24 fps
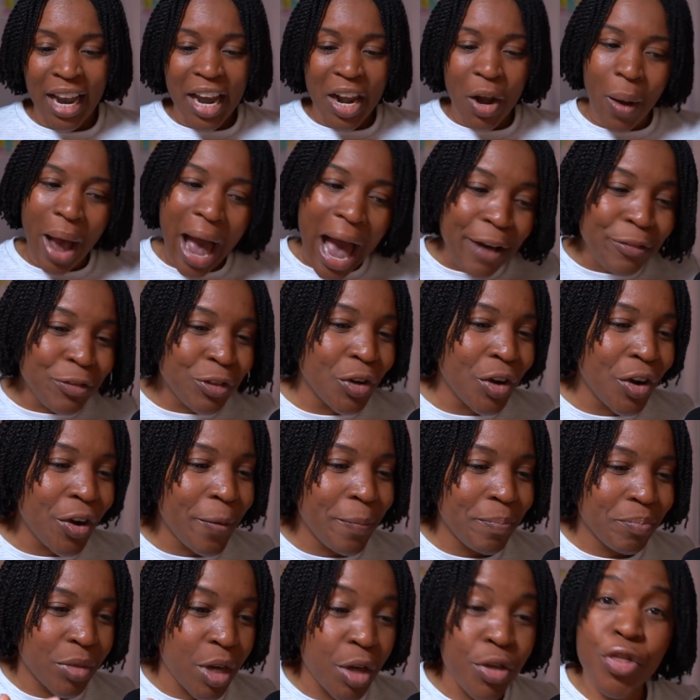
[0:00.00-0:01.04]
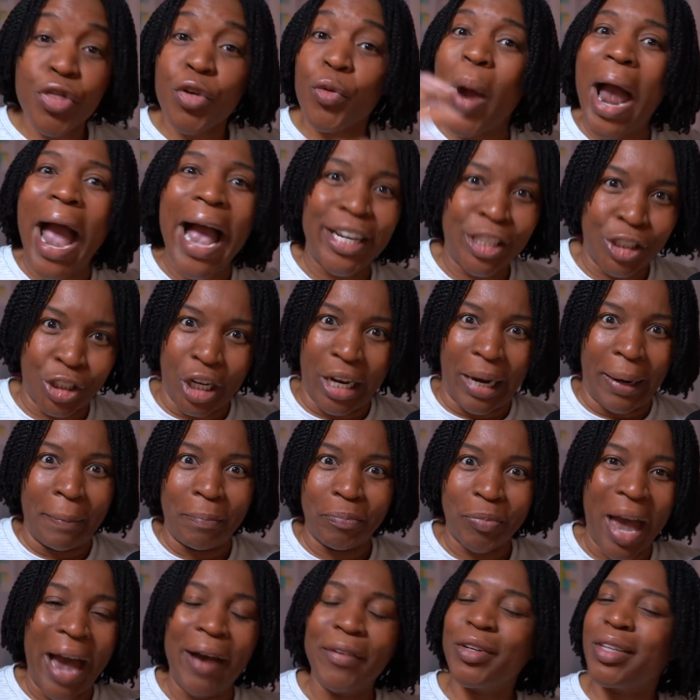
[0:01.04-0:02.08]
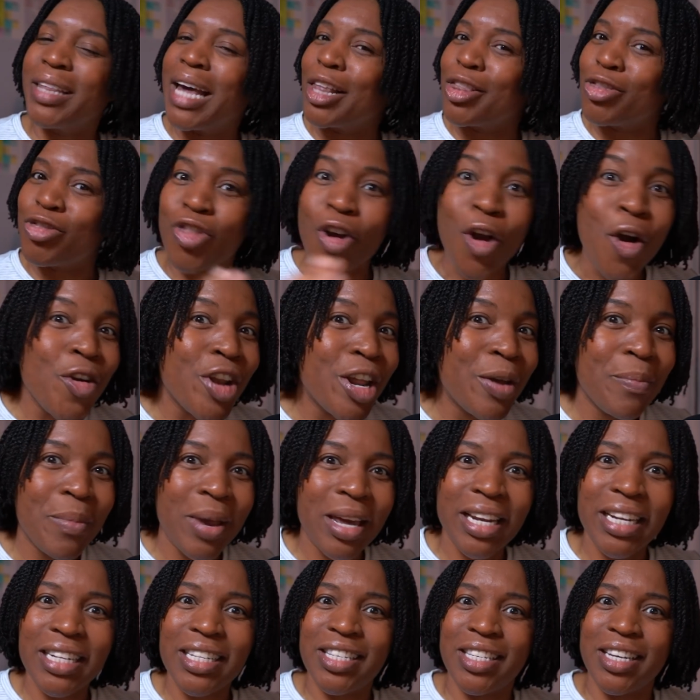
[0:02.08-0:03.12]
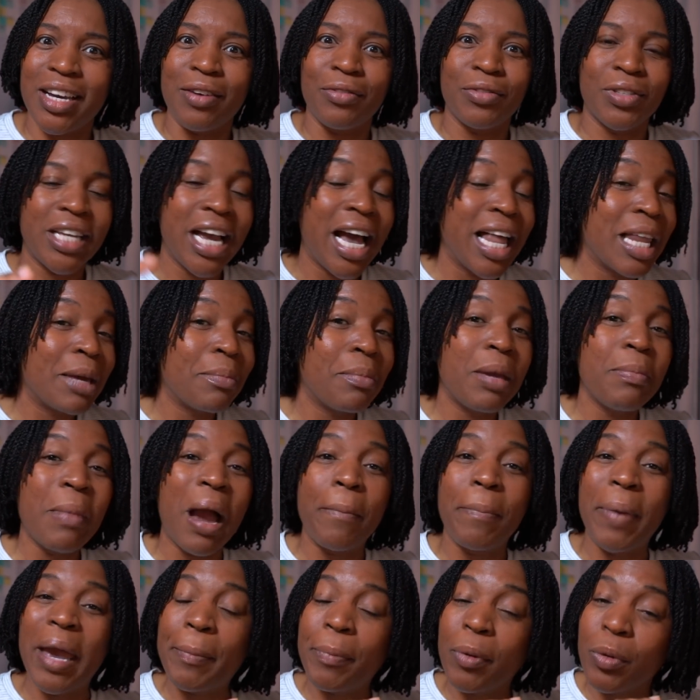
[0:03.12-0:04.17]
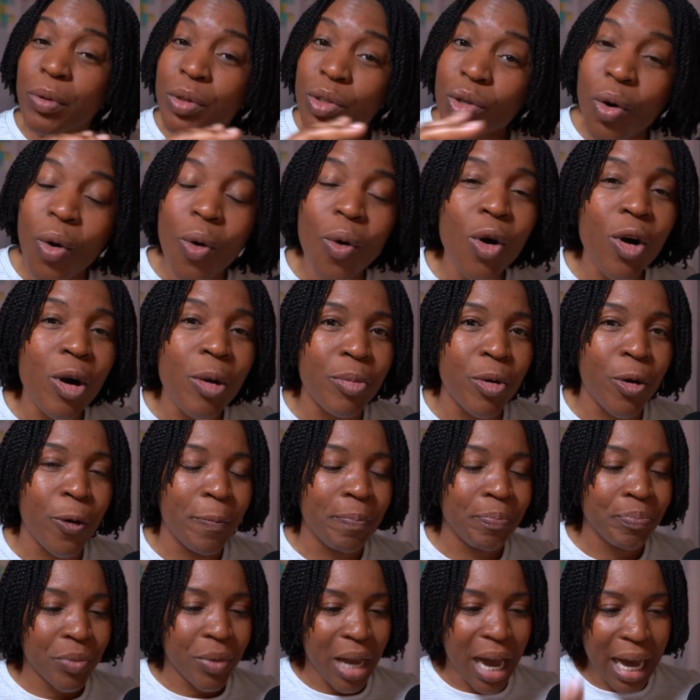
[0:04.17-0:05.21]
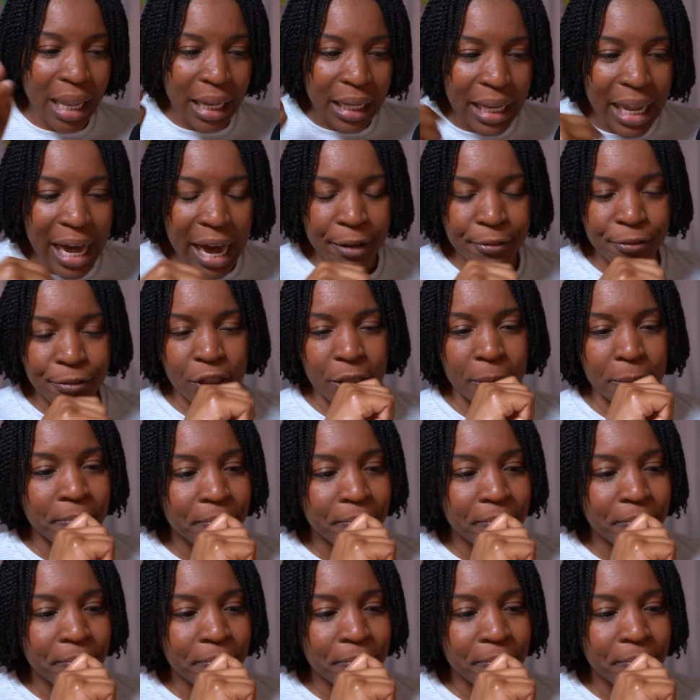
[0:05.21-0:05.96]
Now, after the thrashing, after that 30 minutes of telling me my paper was horrible, I left.